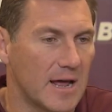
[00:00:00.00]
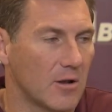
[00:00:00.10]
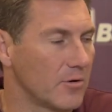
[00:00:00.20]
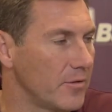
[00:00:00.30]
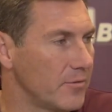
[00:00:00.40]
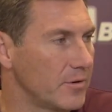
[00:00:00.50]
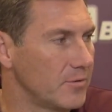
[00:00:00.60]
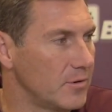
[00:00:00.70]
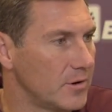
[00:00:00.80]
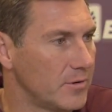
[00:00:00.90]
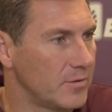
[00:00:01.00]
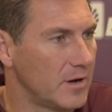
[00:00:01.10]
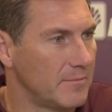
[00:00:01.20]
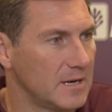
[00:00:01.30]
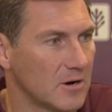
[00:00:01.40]
I don't know
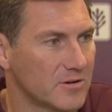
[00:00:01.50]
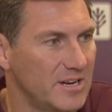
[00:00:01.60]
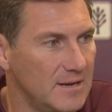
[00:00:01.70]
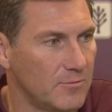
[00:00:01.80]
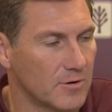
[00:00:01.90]
that our team,